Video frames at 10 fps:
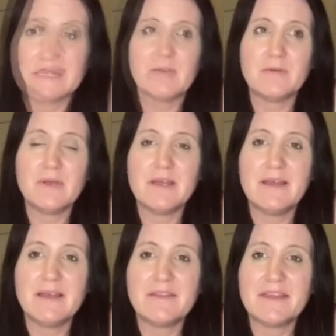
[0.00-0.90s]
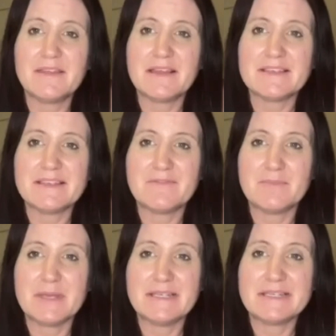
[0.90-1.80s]
So I think that's it for me
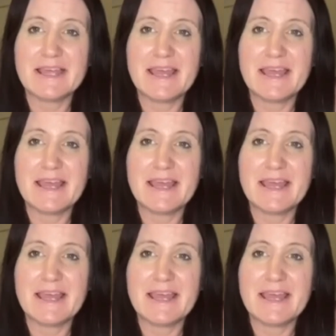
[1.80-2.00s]
today.